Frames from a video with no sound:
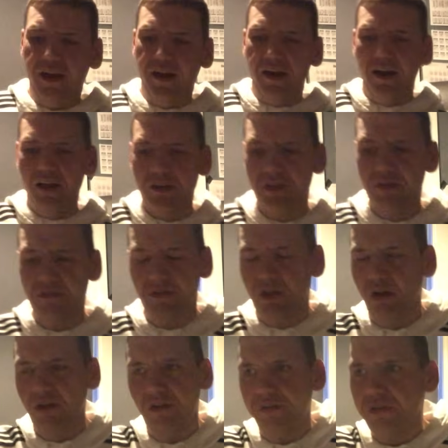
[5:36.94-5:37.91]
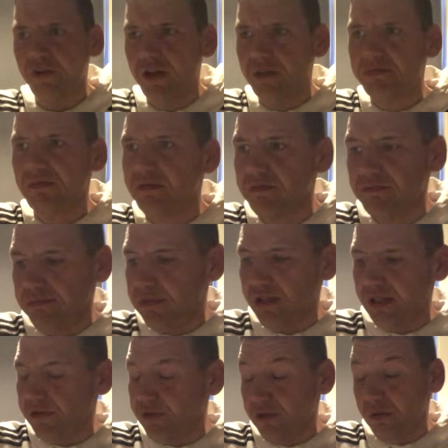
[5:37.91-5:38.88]
I'd gone through
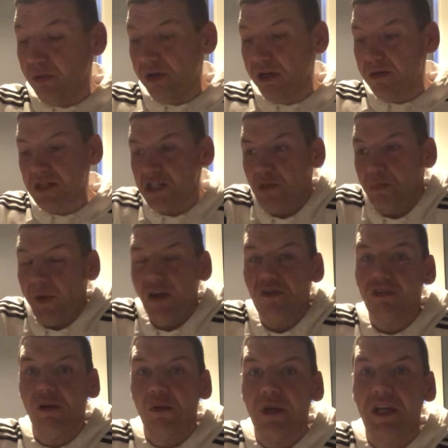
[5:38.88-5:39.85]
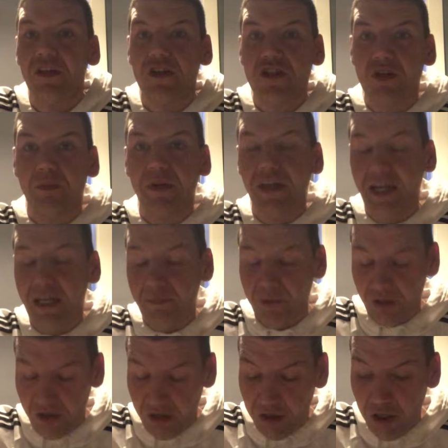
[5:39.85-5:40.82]
I don't know what it was, a spiritual awakening of some kind,
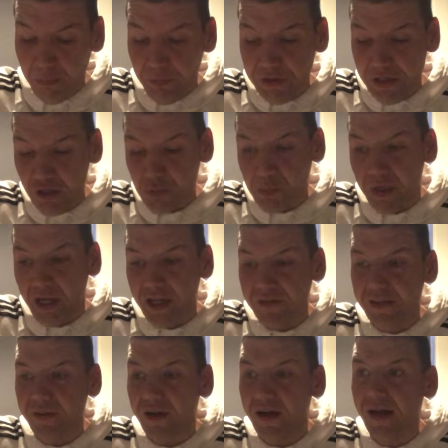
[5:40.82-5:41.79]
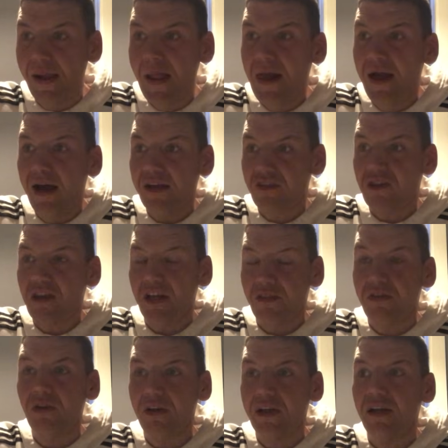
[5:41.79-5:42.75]
but a couple of years prior to that, I
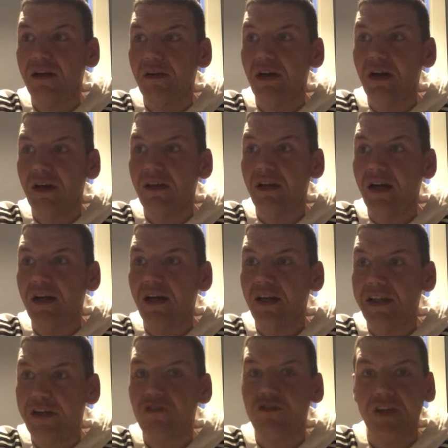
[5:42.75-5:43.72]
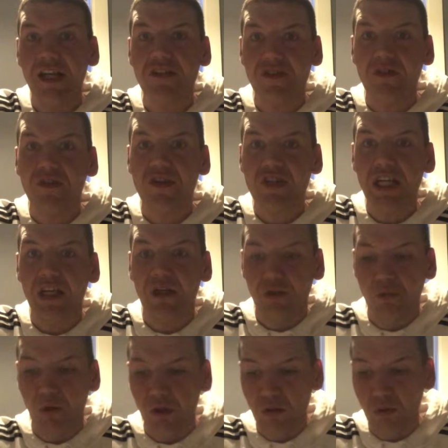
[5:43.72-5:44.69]
took an interest in the
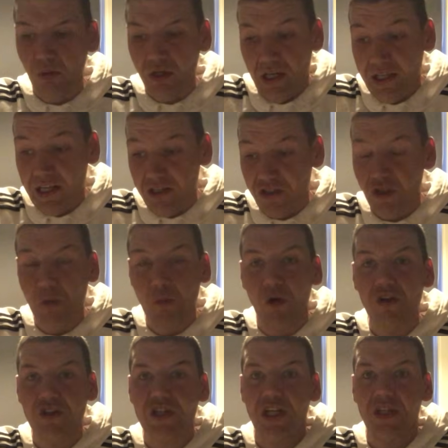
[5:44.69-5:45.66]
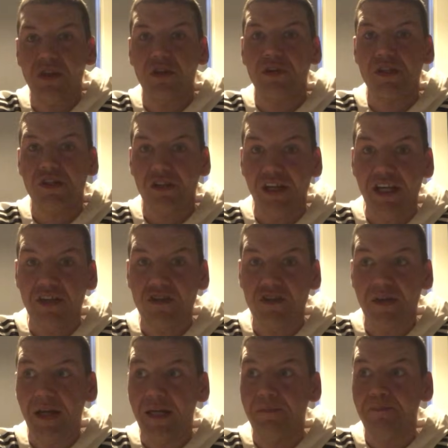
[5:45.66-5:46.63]
Second World War. I actually watched Schindler's
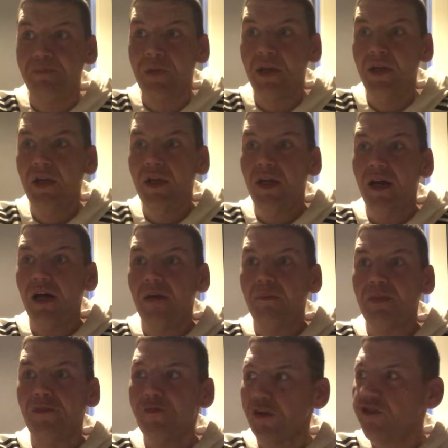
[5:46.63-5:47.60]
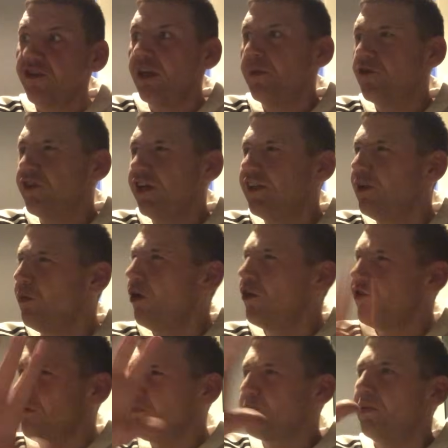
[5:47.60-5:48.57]
List, and the first time I tried to
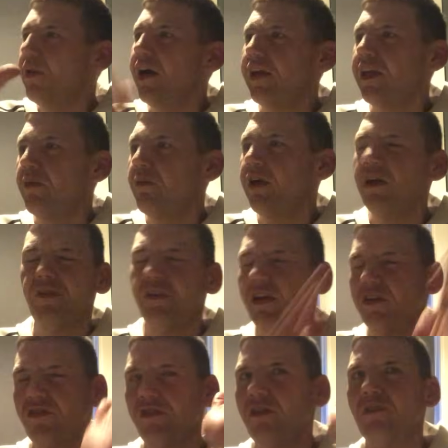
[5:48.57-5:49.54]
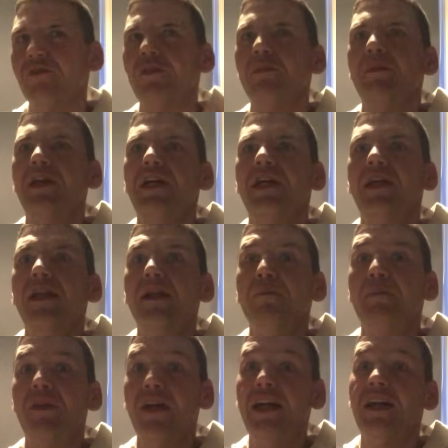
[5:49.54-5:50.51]
watch it, it was black and white. I thought, it's not for me.
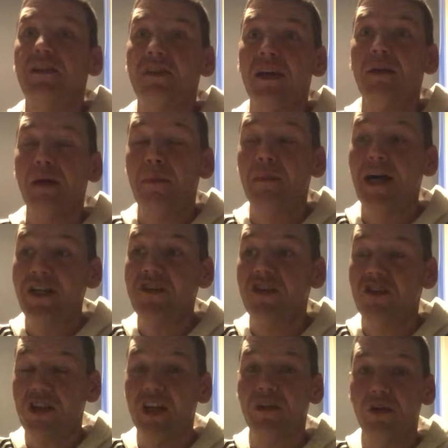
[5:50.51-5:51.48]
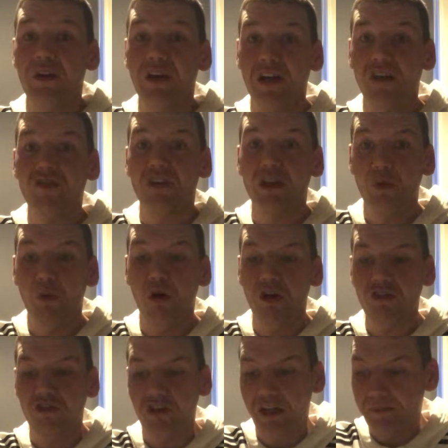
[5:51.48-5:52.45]
But then I managed to sit down and actually
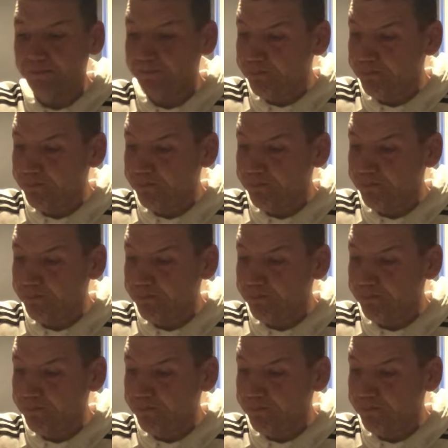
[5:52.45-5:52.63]
watch it.